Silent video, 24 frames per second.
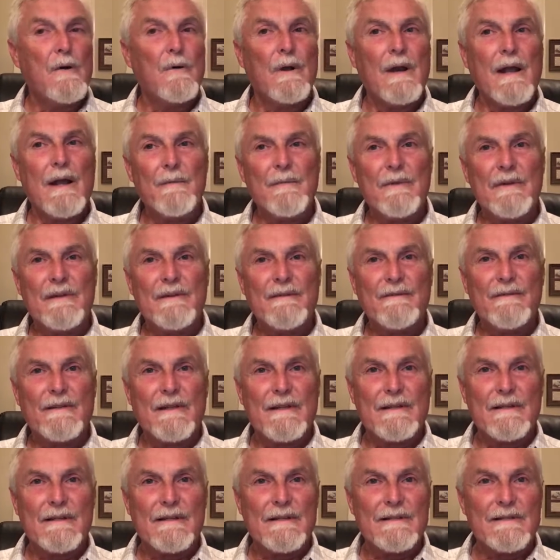Well, I believe
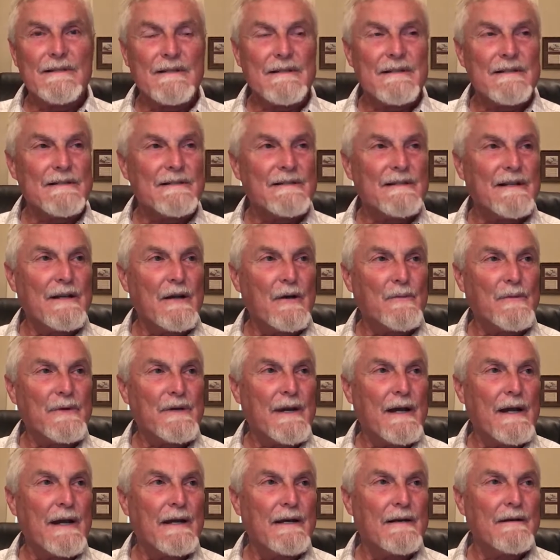that this is the
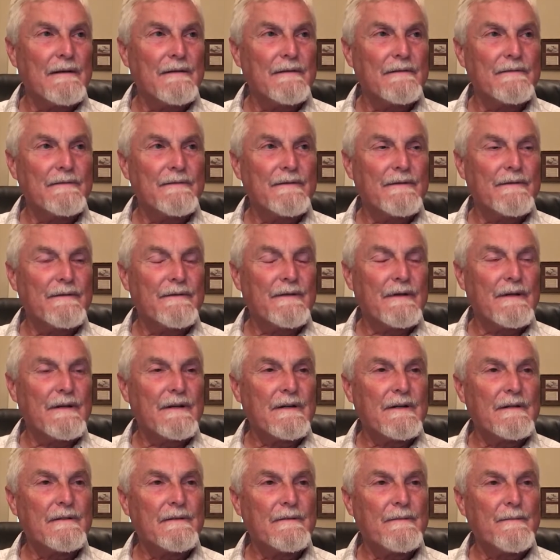Obadiah of
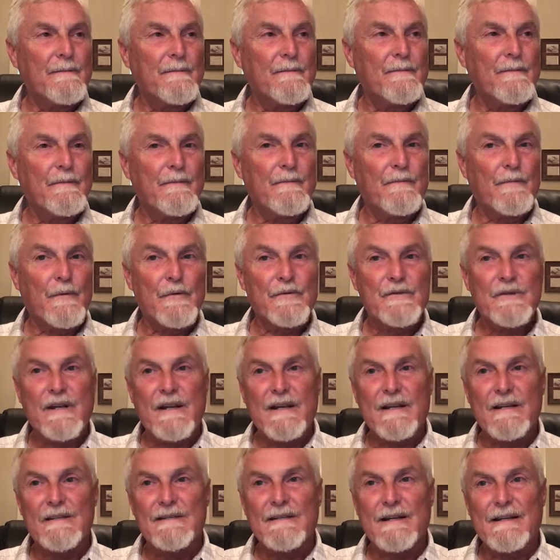1
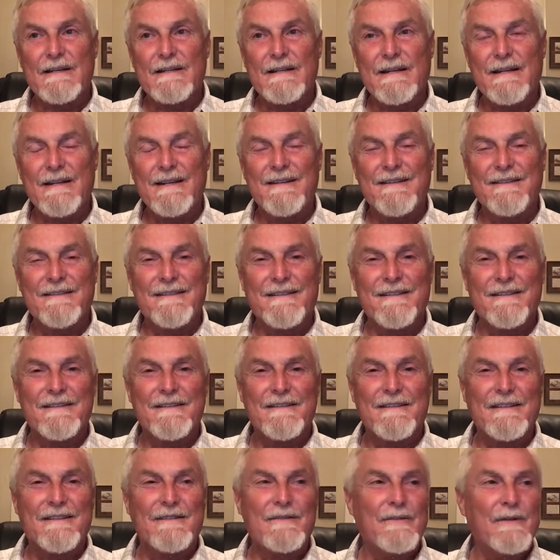Kings 18
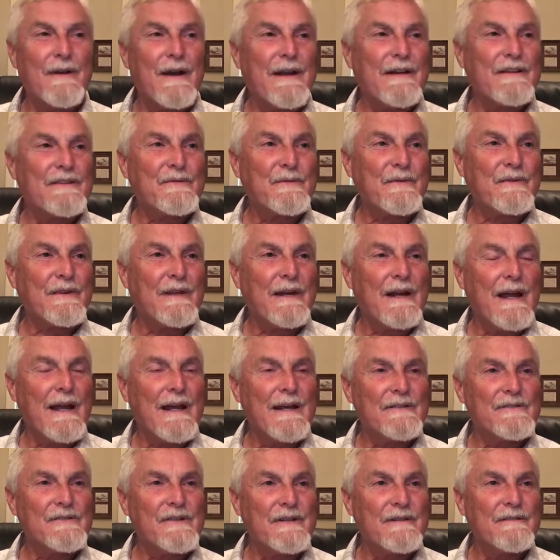that interacts with
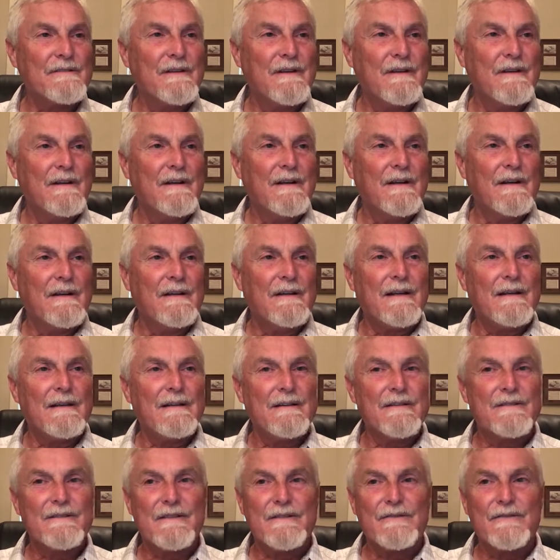Elijah and
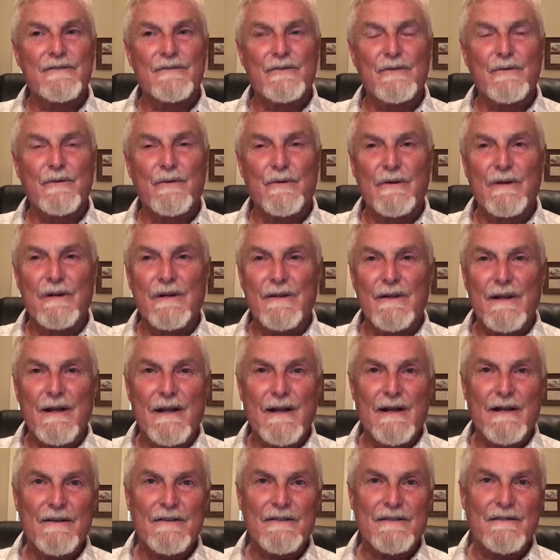is a steward in the
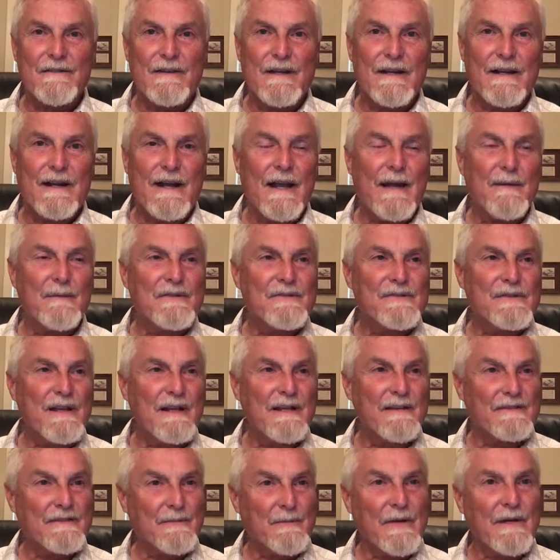house of Ahab and
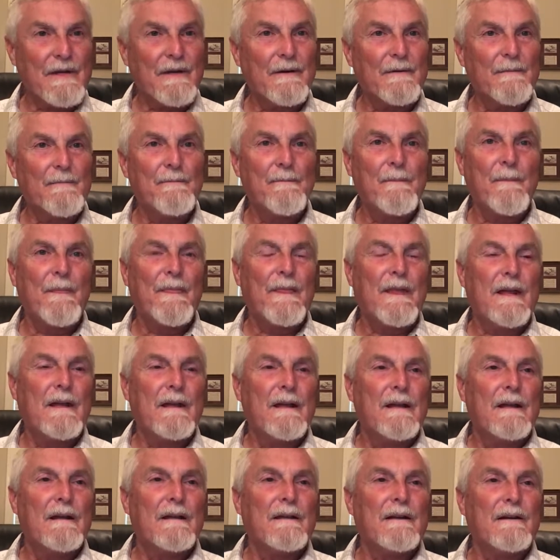Jezebel.
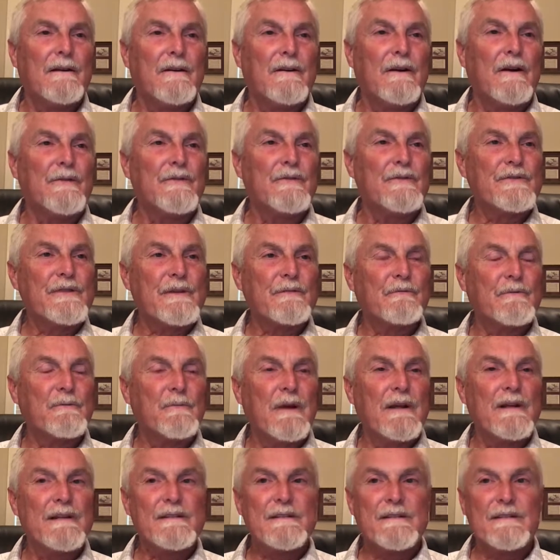There are others that would
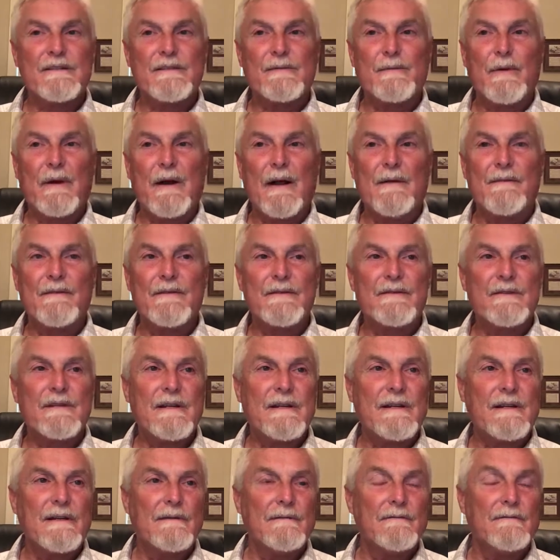place his
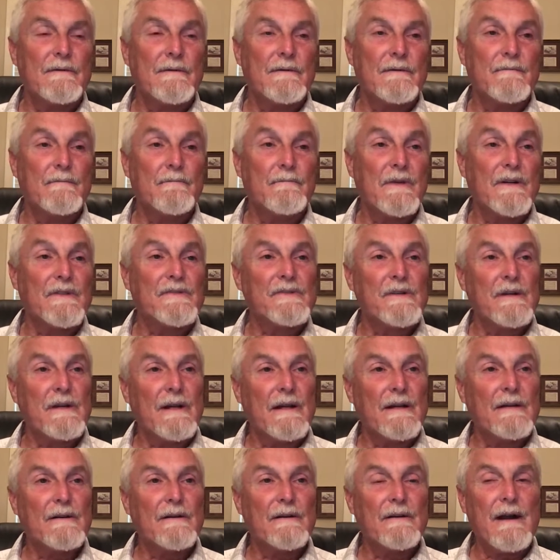prophecy much
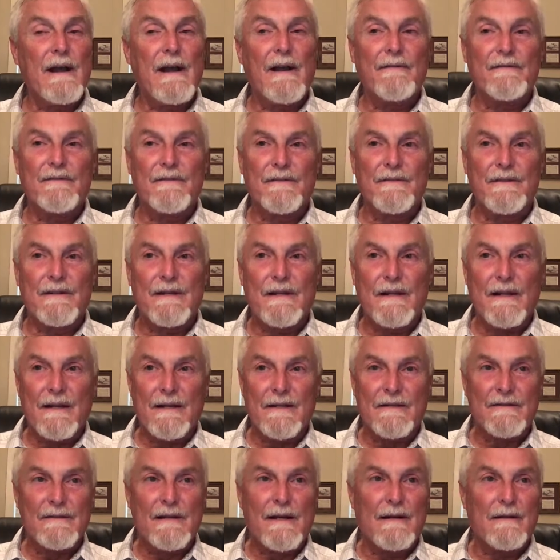later after the
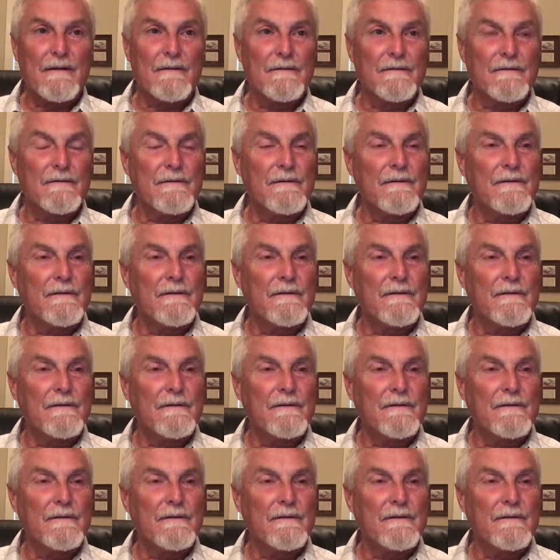exile